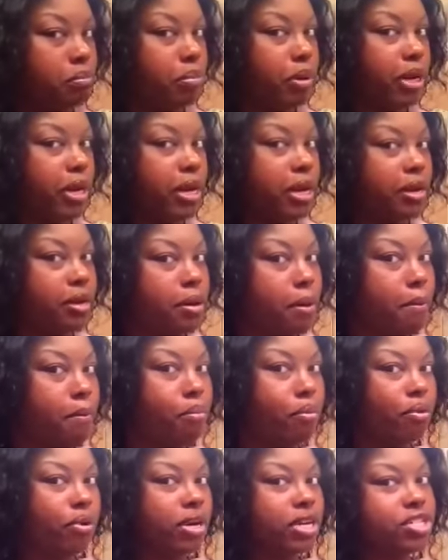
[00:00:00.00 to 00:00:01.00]
But
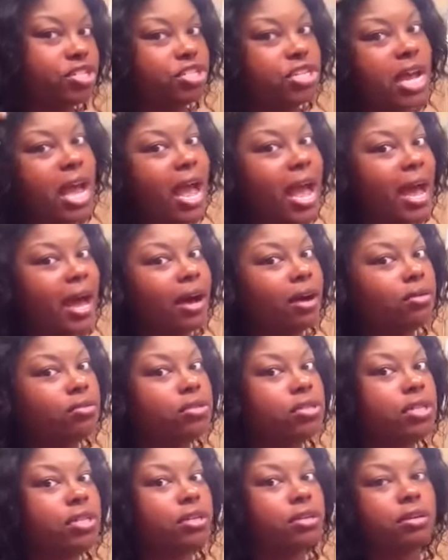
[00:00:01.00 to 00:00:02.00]
brushed out,
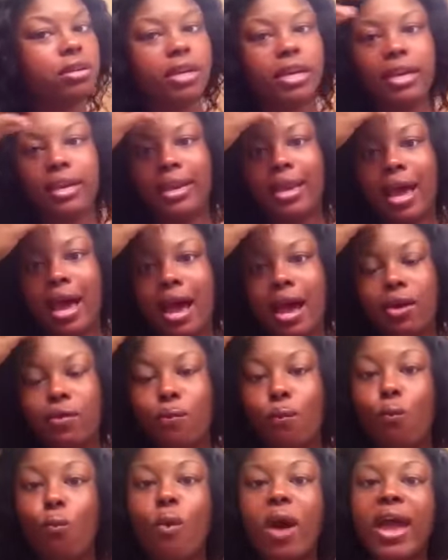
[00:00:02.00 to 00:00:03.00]
it
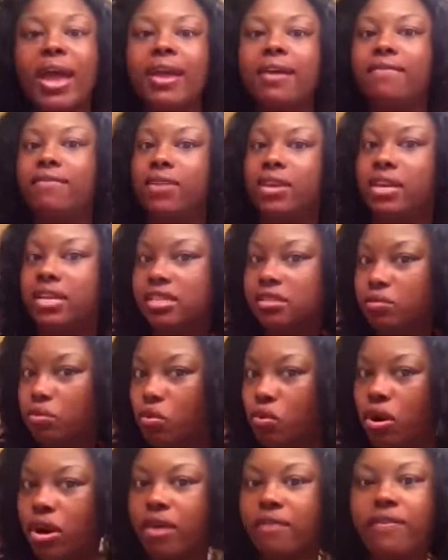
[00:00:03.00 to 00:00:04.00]
got wavy. It's
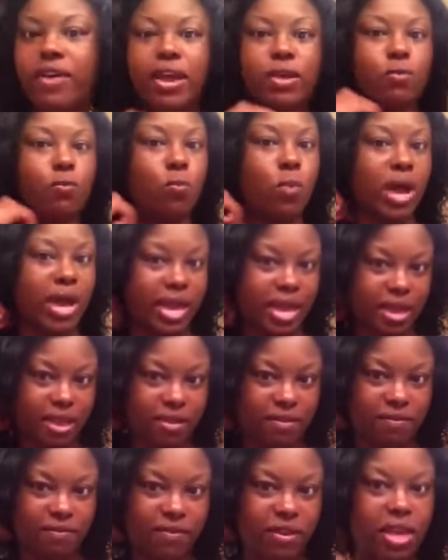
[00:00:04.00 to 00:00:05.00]
more of a
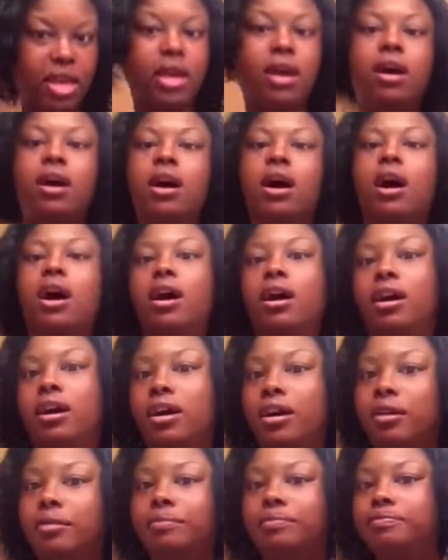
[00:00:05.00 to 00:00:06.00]
wave.
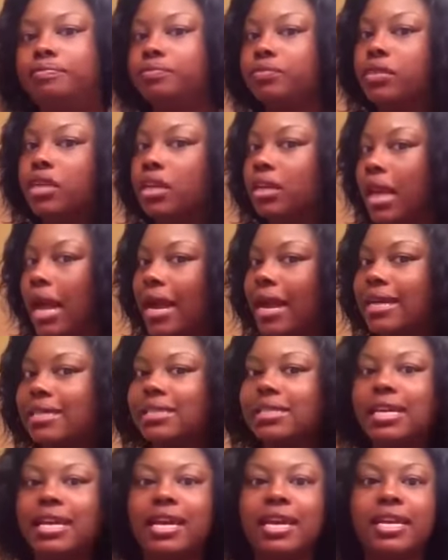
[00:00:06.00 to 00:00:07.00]
Like I
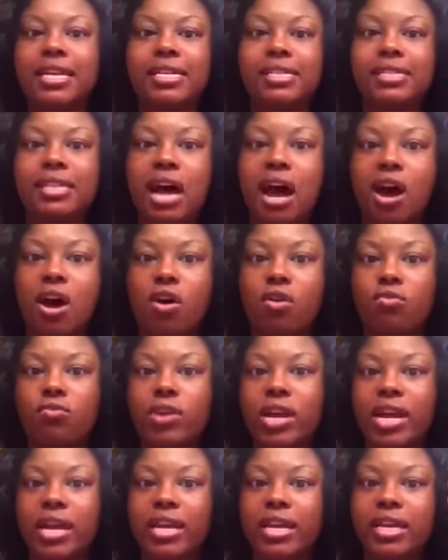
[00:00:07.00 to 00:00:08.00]
said, it's
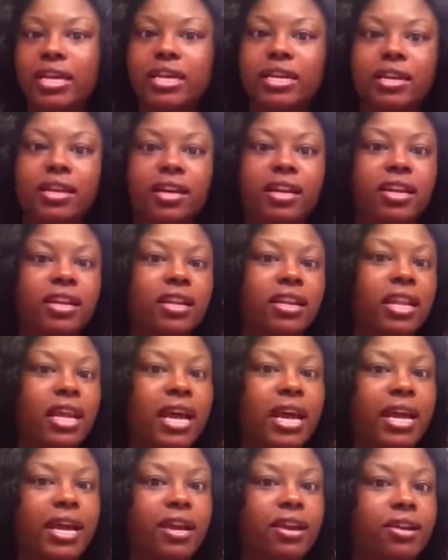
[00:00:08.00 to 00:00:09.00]
already
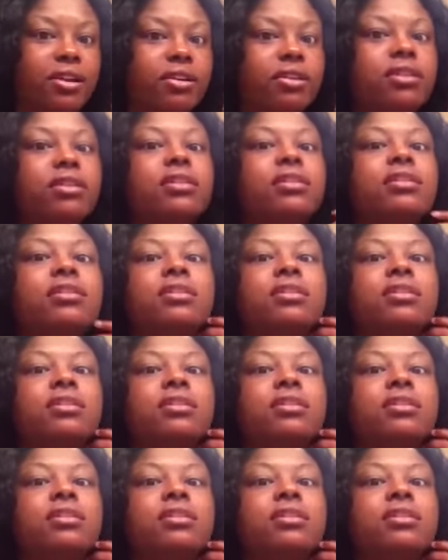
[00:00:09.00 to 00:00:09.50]
layered